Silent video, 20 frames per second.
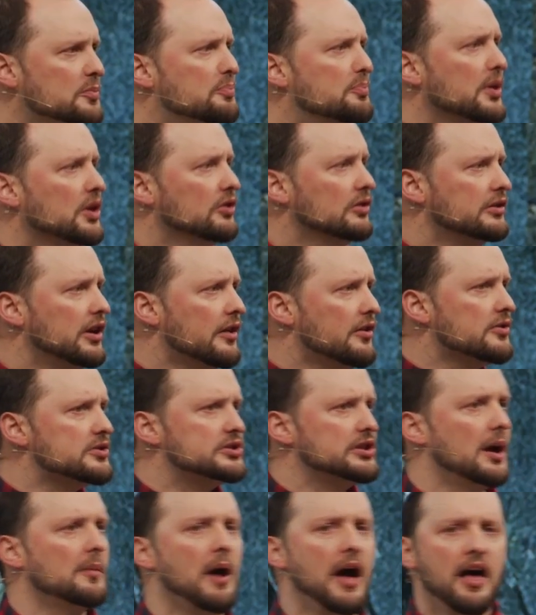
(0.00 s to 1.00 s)
build
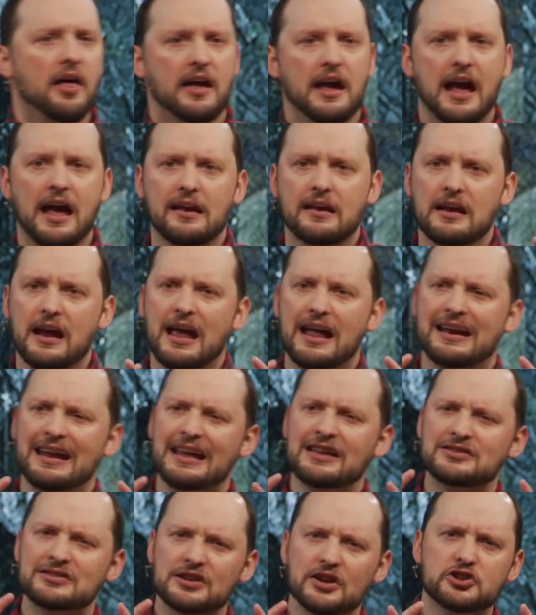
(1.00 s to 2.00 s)
others up and, and
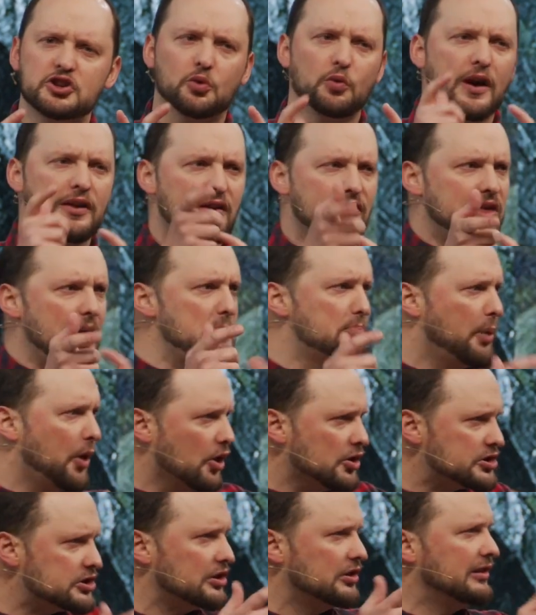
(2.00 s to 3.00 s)
in such a way that they
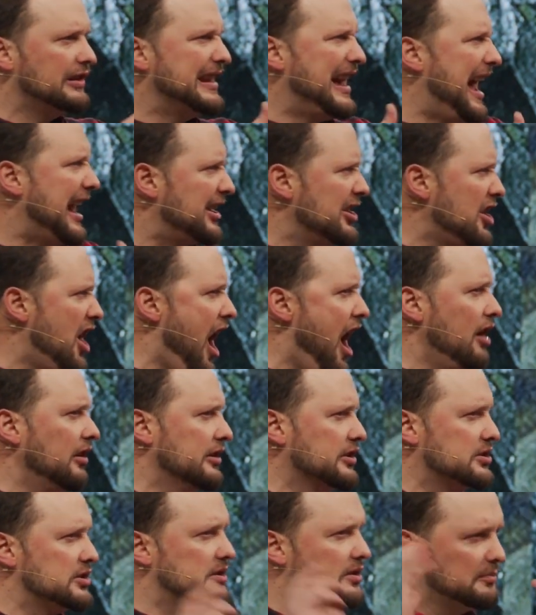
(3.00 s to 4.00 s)
personally
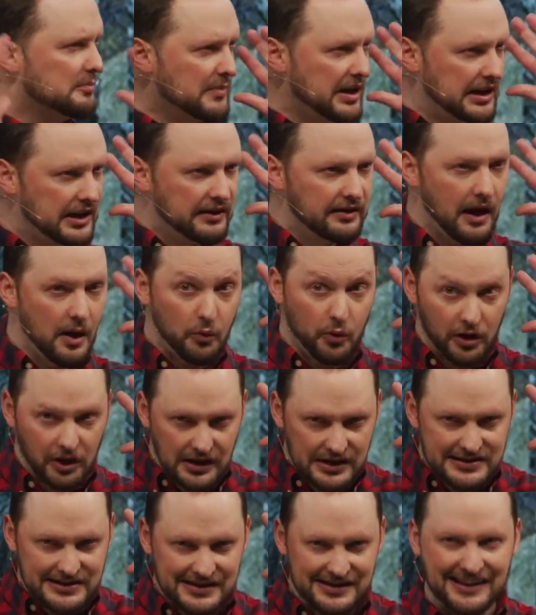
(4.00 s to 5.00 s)
acknowledge, meaning that we're
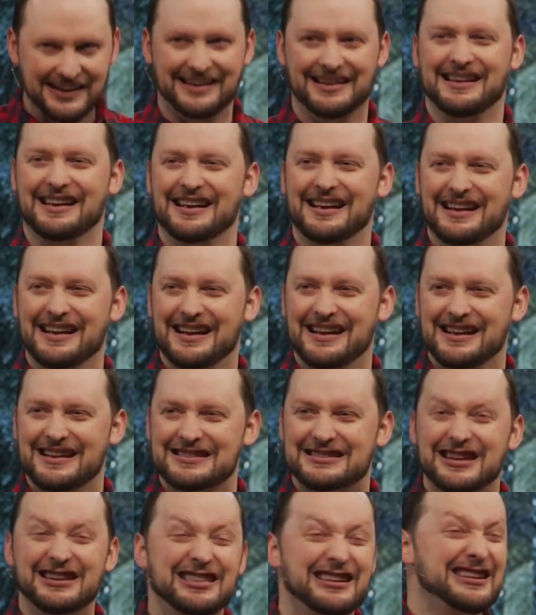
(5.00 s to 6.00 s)
listening
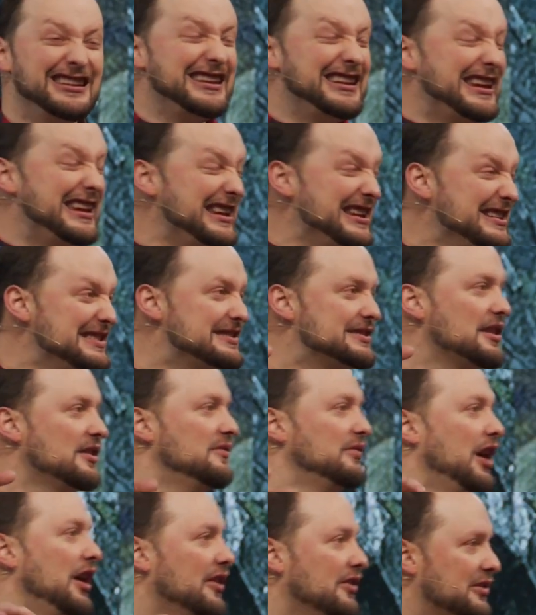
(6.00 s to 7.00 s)
to the needs
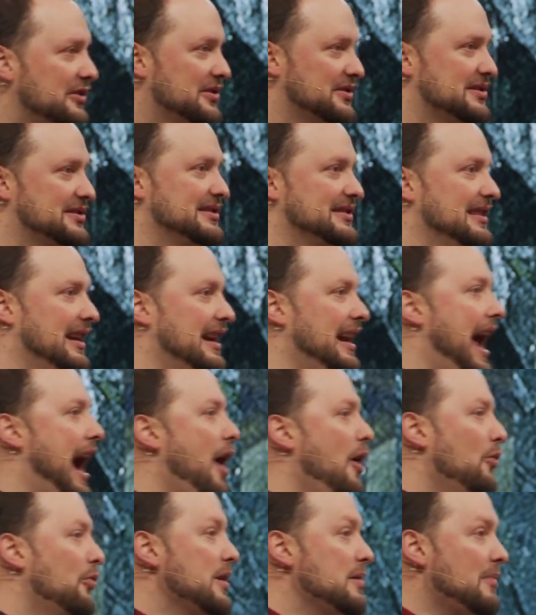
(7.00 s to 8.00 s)
of others and
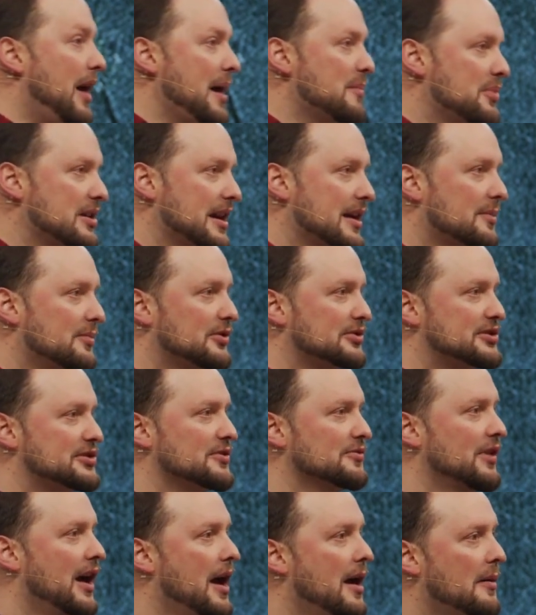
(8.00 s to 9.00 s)
how we might be able
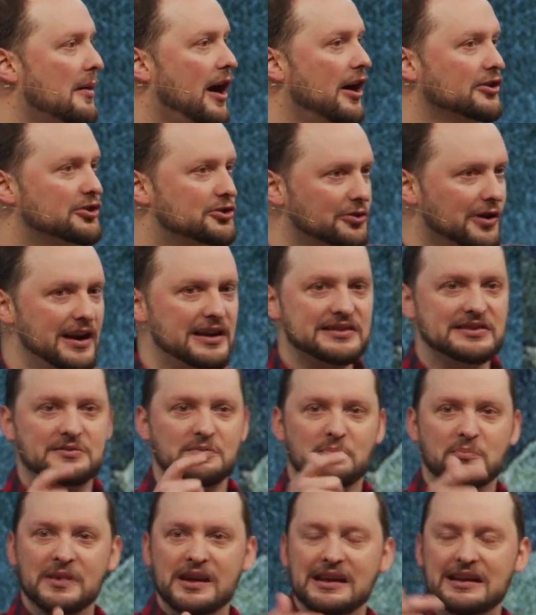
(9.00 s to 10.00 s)
to address,
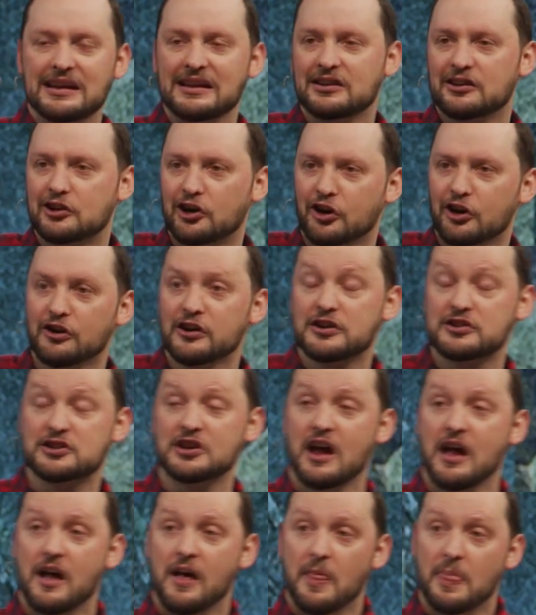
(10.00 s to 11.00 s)
meet, encourage
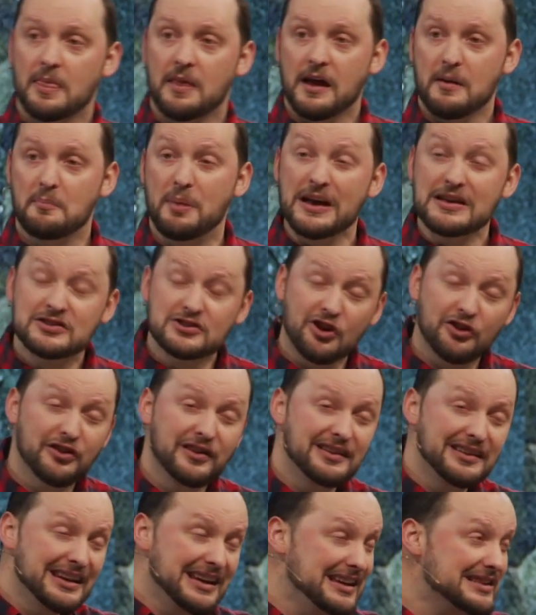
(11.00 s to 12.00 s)
based on the
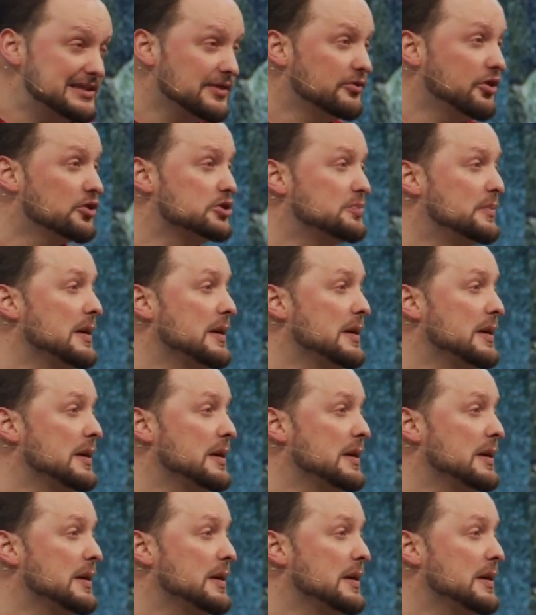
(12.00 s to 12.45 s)
needs of those